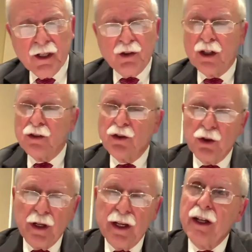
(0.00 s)
John
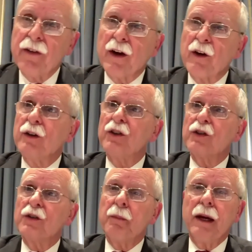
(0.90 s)
Studi, if I could.
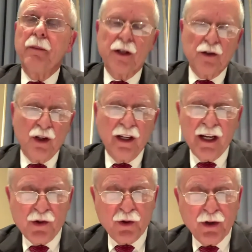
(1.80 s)
Just maybe it's a
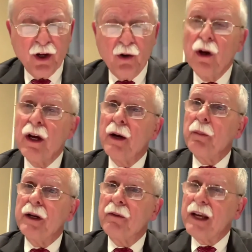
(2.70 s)
yes or no,
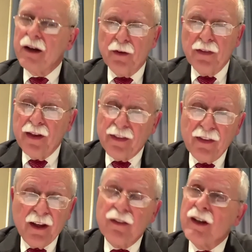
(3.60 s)
but given that
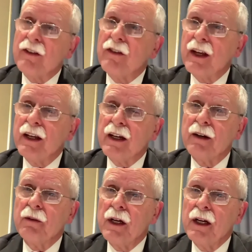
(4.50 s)
the
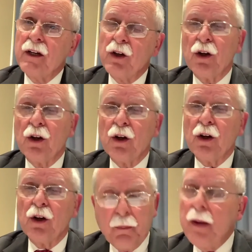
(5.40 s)
to your
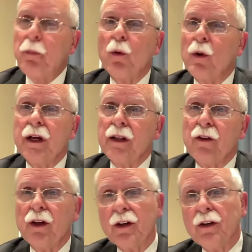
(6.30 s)
people in
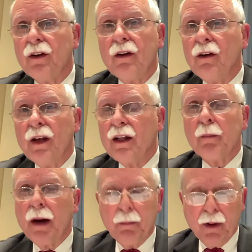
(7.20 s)
the
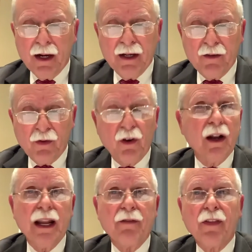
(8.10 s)
pipeline, there are
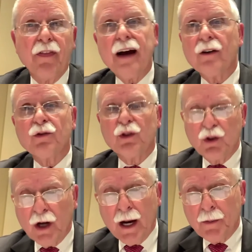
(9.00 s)
11,000
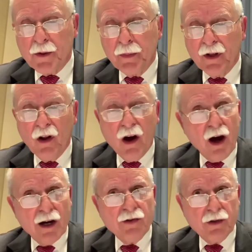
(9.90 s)
jobs have been
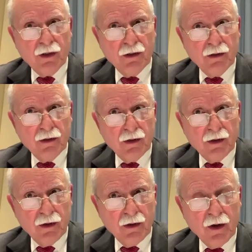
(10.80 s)
lost.
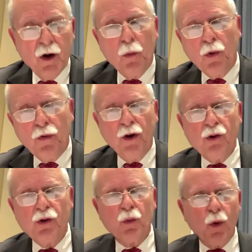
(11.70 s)
Would
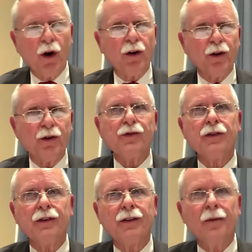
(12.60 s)
those workers
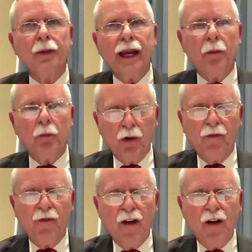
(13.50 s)
be able to